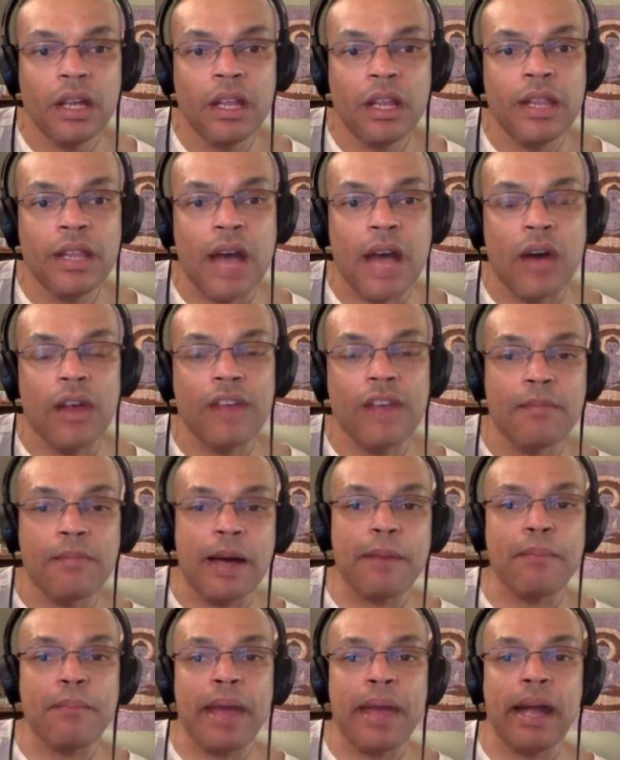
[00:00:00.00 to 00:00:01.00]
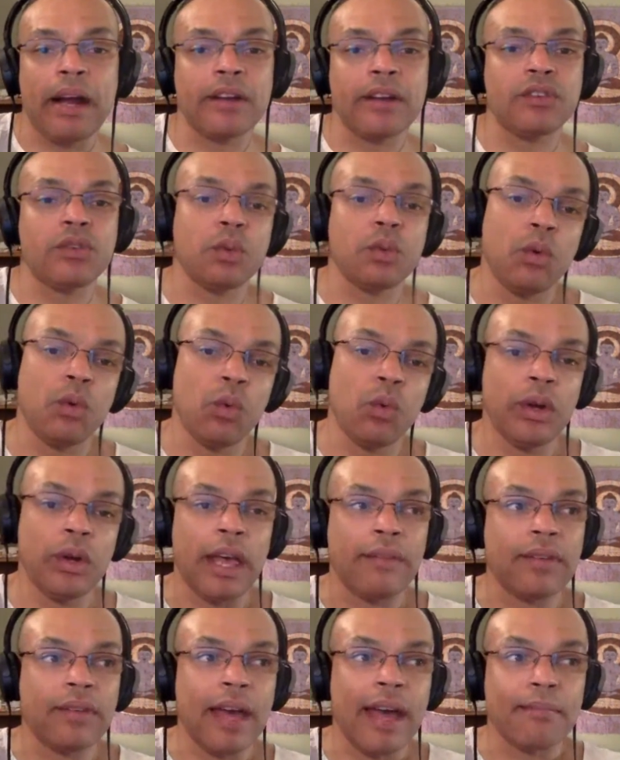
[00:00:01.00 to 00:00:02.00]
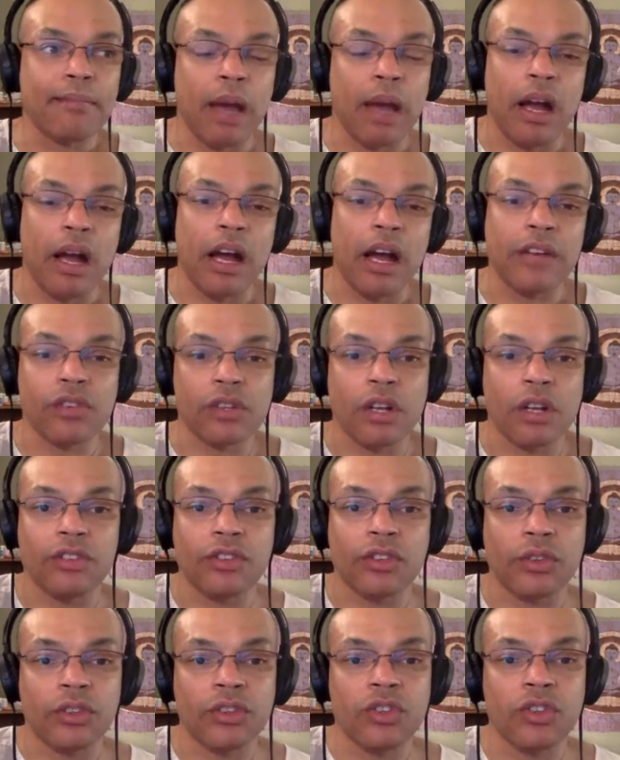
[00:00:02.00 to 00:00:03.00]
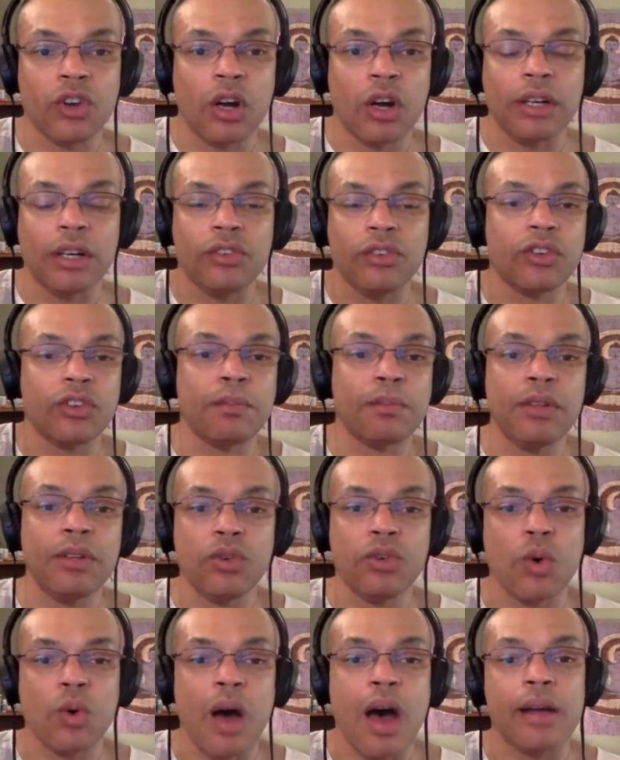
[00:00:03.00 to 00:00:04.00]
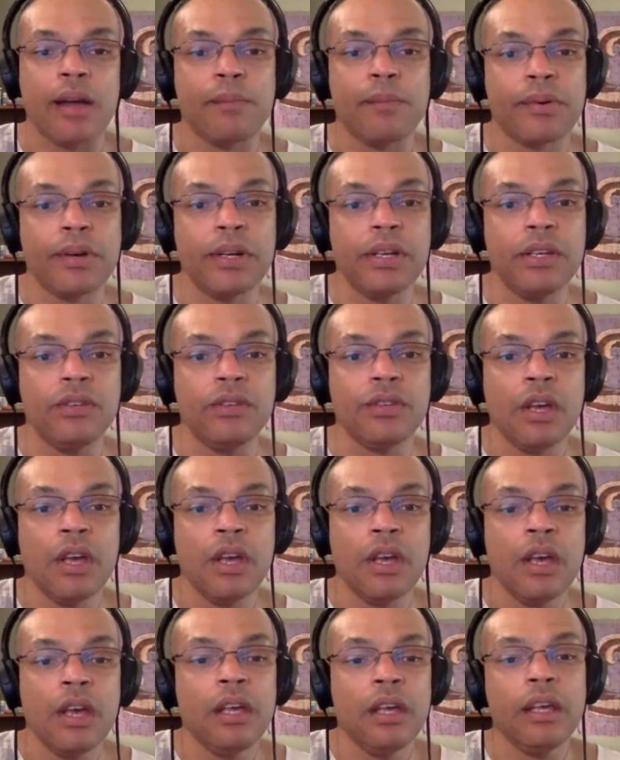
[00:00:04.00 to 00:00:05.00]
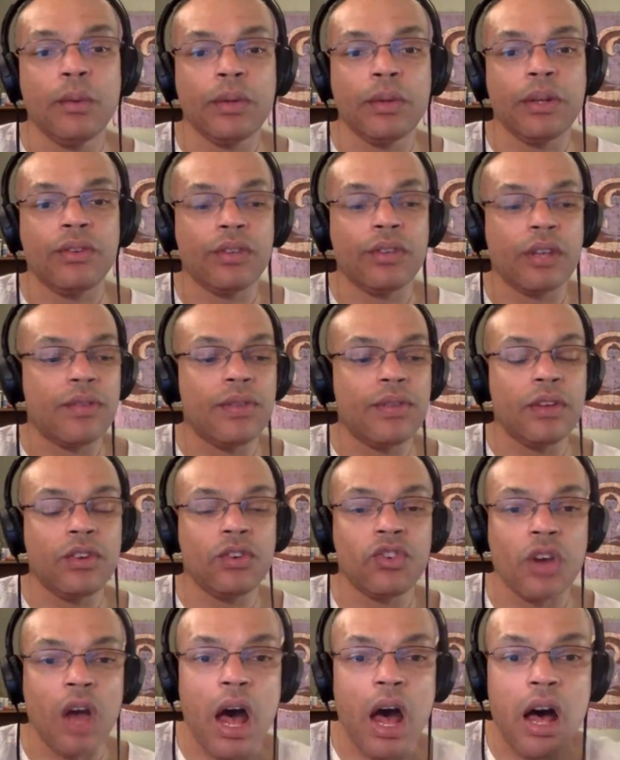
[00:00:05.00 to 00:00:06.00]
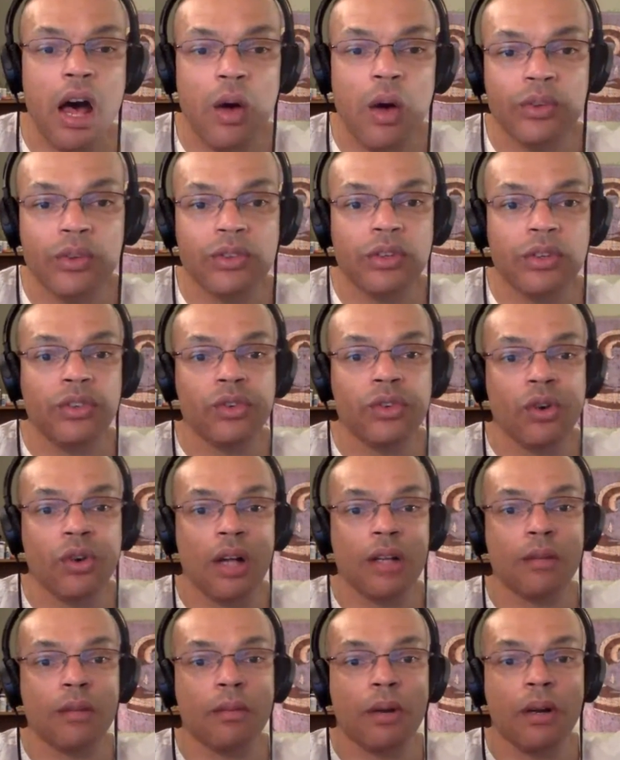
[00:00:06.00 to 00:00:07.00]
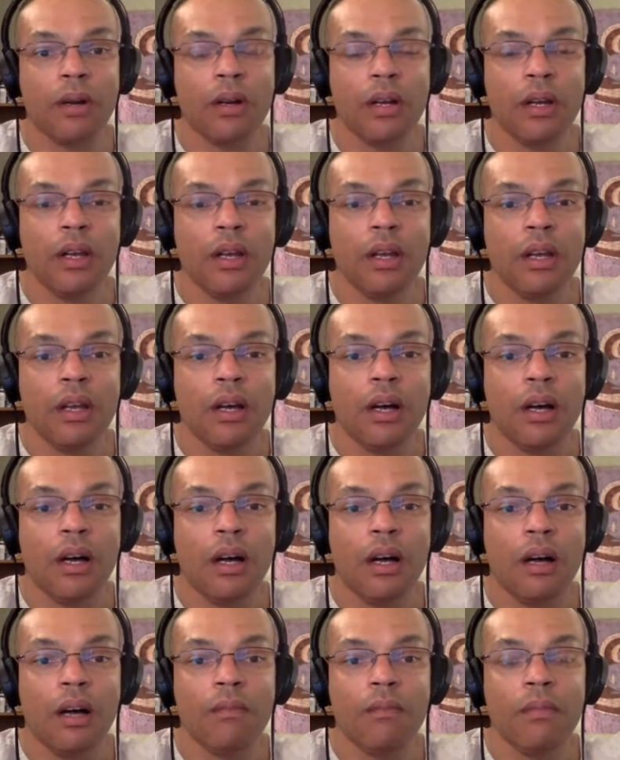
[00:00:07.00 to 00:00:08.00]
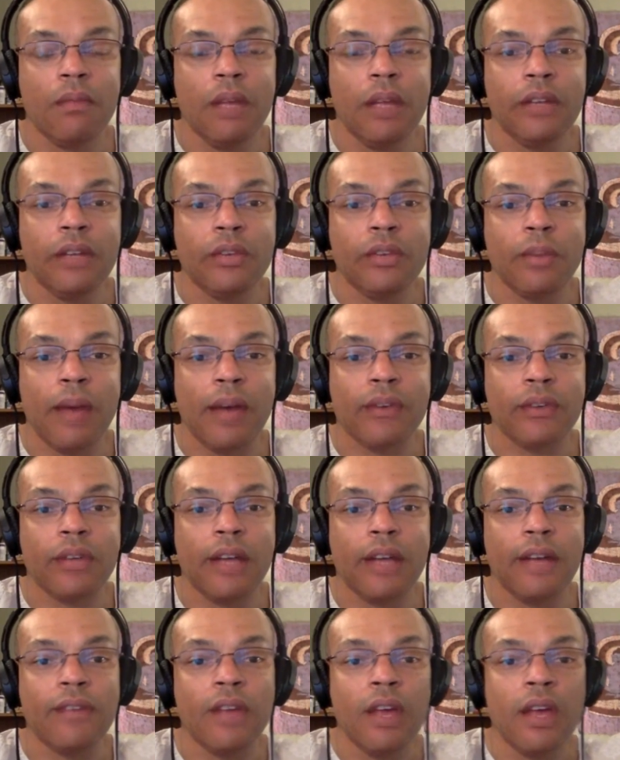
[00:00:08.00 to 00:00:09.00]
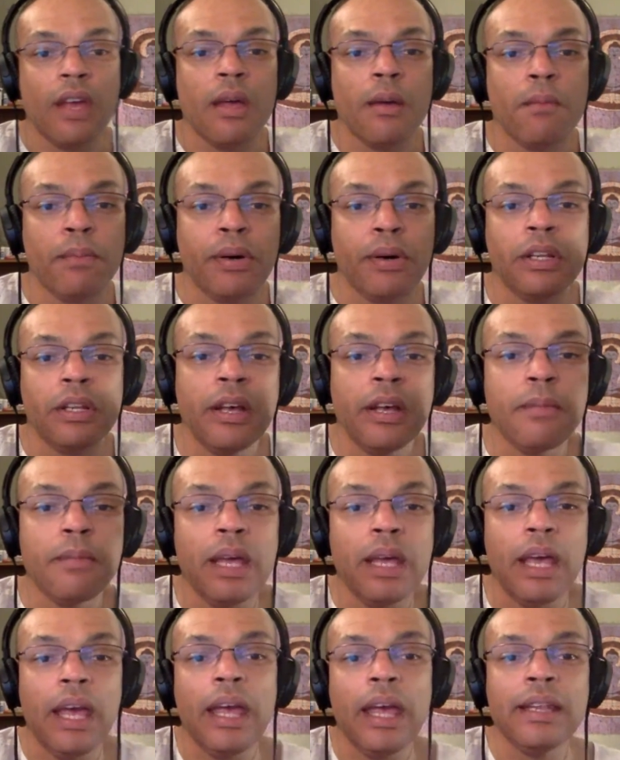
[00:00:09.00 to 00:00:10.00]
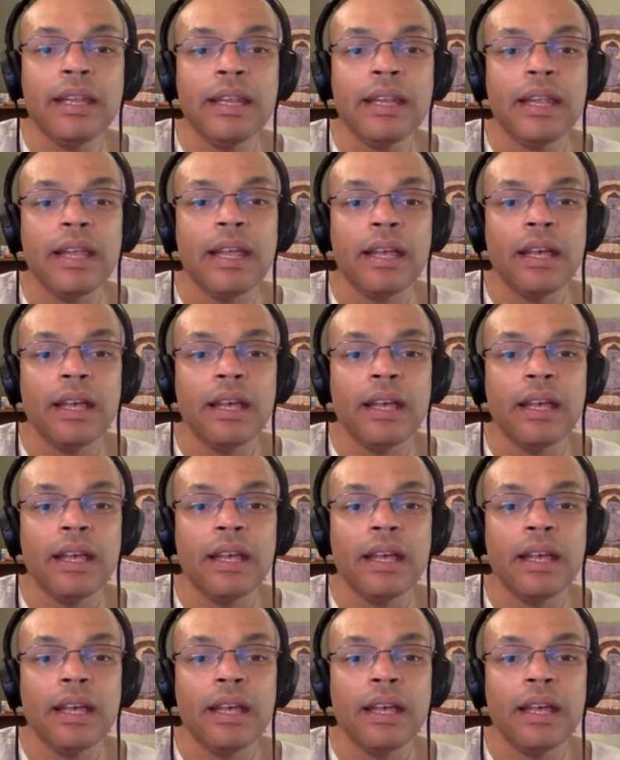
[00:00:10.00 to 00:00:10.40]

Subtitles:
Now, if my parents would have got my astrological chart and took me to a high priest, he would have said this child was an astronomer in his past life. Put him in